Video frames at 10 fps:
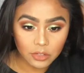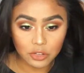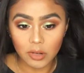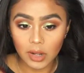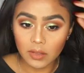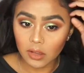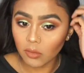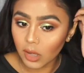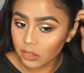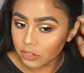is drying though.
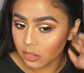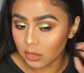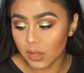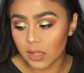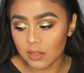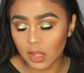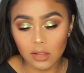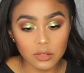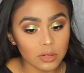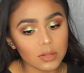What I'll do is
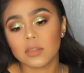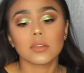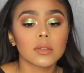I'll just